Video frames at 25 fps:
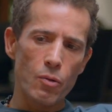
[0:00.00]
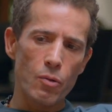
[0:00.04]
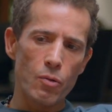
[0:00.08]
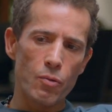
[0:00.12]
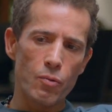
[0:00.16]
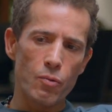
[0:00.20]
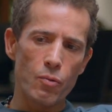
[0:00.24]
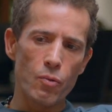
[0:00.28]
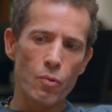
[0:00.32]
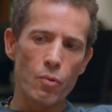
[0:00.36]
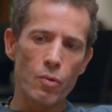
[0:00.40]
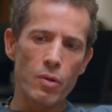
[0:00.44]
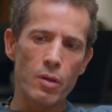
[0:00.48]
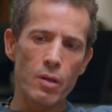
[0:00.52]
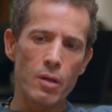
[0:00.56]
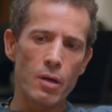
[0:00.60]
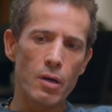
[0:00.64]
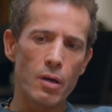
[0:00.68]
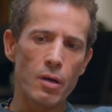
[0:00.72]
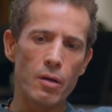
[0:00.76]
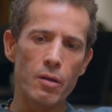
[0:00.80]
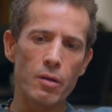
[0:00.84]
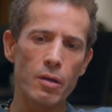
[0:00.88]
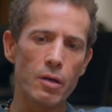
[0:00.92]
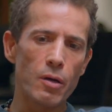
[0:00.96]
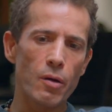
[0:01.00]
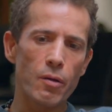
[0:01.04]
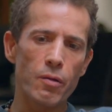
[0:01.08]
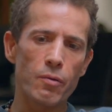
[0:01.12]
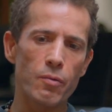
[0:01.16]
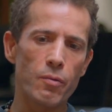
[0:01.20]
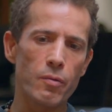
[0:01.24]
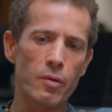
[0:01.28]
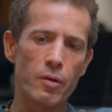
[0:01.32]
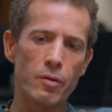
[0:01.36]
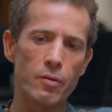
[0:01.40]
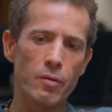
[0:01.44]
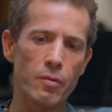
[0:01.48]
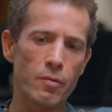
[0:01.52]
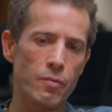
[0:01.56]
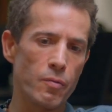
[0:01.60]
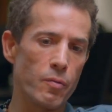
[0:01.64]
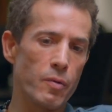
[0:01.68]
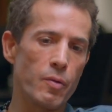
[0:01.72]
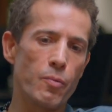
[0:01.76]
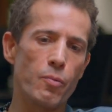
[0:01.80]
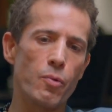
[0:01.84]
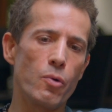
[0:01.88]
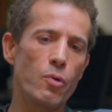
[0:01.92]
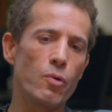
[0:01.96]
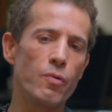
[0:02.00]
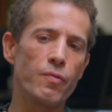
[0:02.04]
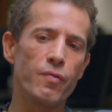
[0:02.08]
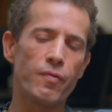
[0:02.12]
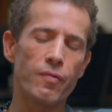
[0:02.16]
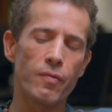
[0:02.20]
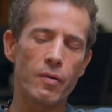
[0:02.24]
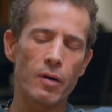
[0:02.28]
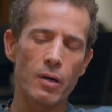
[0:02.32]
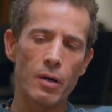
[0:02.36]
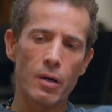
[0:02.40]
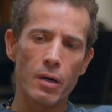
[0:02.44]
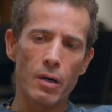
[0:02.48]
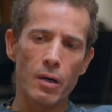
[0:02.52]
through the roof,